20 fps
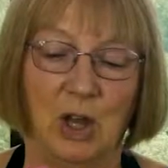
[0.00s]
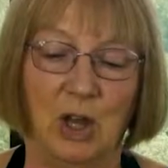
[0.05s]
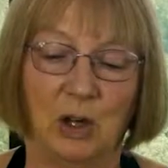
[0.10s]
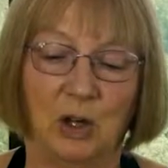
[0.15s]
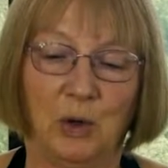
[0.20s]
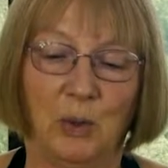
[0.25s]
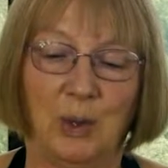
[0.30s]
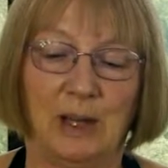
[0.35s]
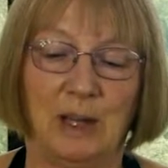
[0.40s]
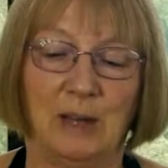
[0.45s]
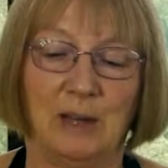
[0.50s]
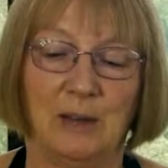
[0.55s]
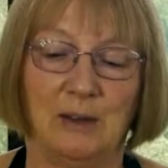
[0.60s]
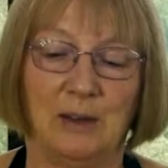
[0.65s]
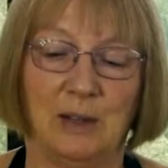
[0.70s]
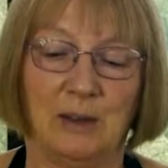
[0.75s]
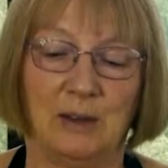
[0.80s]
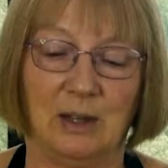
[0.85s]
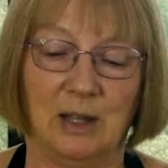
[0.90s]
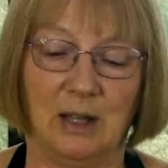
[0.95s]
quicker
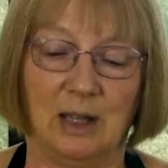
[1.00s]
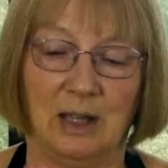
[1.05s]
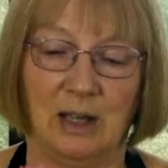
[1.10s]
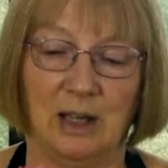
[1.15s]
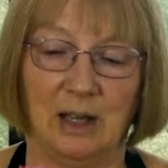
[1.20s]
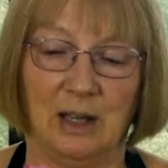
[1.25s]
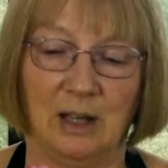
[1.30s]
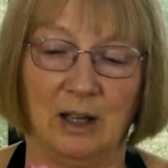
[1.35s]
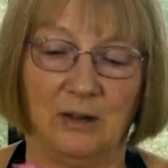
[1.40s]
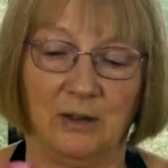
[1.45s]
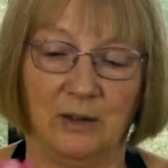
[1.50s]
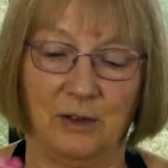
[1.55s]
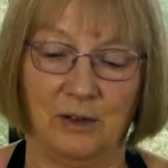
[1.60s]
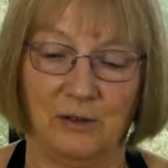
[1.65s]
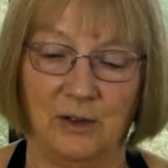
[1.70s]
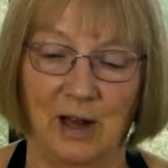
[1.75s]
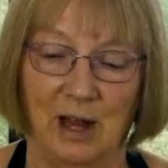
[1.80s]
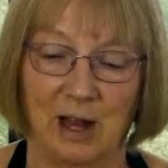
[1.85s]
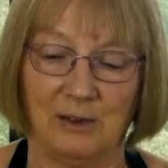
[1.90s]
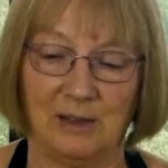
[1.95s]
than the
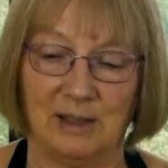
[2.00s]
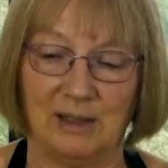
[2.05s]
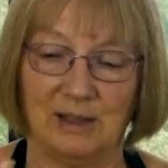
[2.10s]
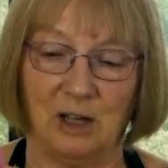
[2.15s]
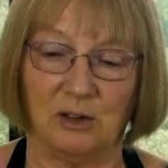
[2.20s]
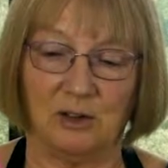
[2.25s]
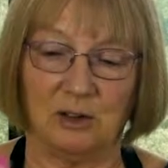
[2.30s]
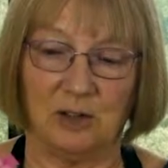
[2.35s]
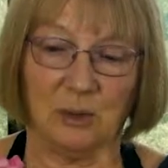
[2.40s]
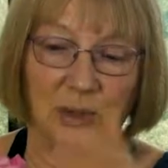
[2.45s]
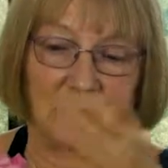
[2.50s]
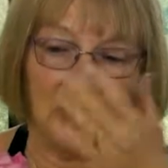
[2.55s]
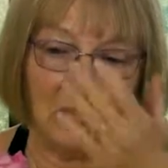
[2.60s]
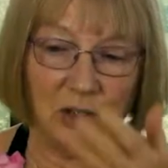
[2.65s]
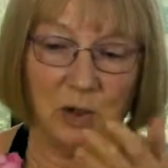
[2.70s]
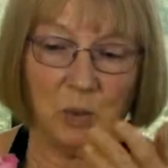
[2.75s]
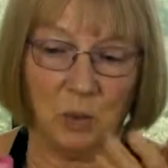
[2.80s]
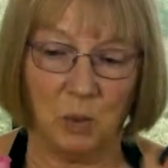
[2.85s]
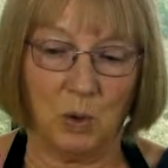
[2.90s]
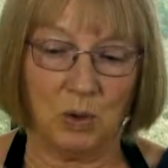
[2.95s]
flower itself, so we need the
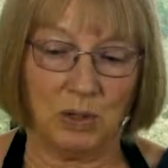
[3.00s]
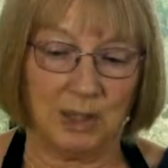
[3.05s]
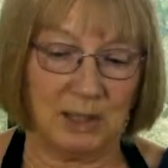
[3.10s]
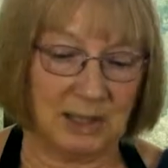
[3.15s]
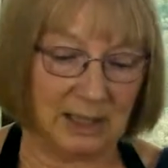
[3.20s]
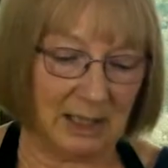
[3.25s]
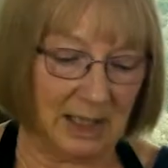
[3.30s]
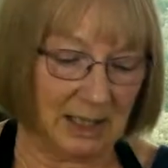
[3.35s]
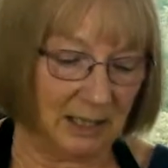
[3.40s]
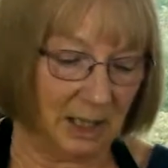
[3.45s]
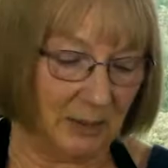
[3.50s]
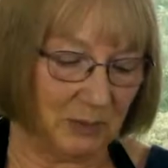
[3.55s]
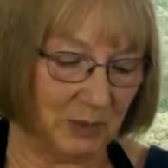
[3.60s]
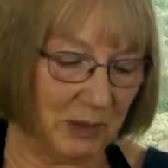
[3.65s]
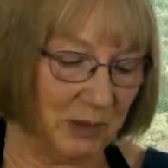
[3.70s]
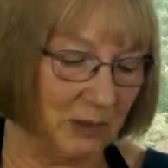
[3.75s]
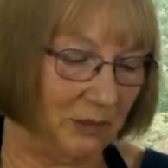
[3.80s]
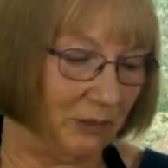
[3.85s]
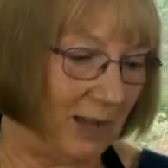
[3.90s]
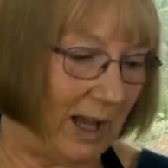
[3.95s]
water to get up to
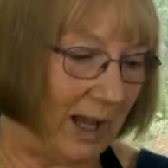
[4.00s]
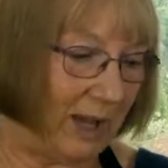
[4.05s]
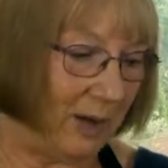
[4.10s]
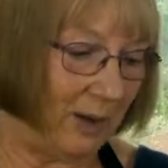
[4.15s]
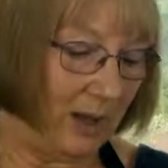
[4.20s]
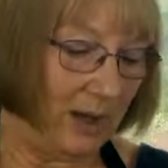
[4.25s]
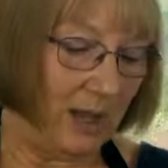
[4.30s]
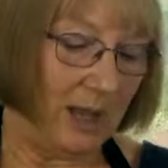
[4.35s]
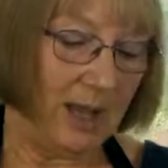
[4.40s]
the flower.